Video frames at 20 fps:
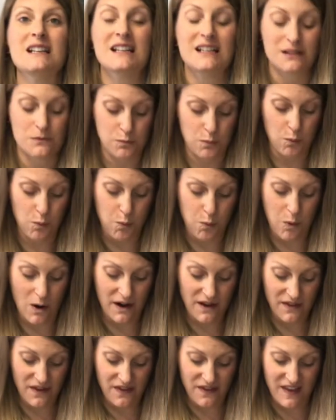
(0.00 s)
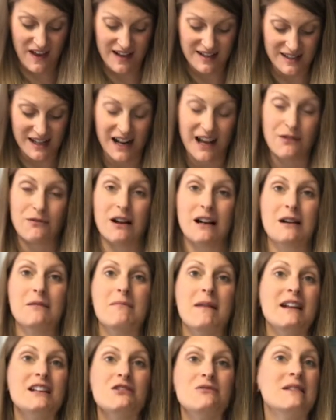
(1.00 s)
is one of the things that I
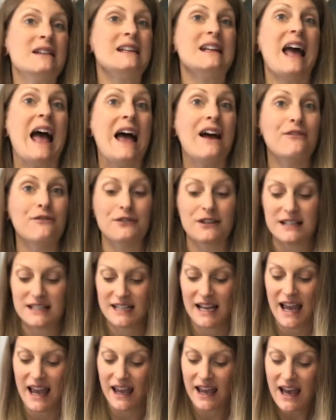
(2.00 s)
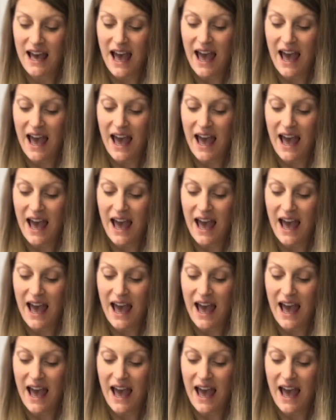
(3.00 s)
recommend you eat every day.